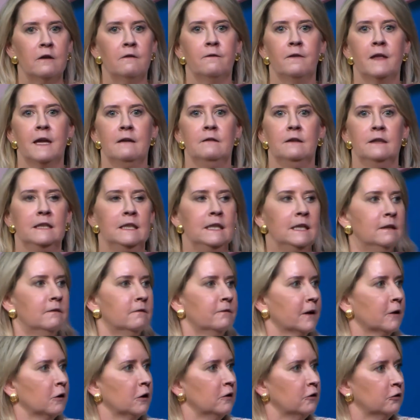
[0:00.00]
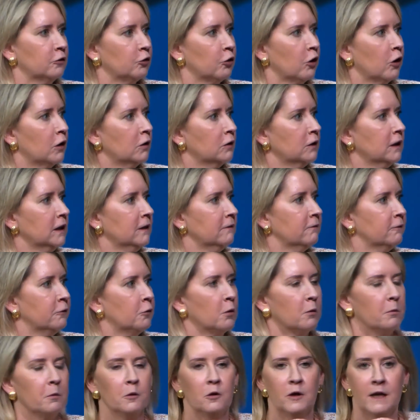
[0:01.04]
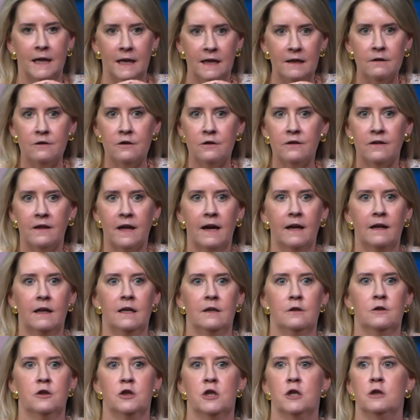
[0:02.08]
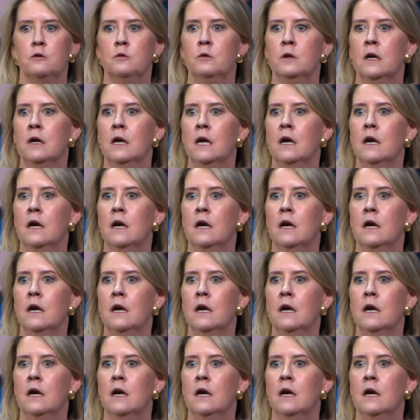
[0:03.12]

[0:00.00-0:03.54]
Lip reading: if they lean very strongly forward into that issue,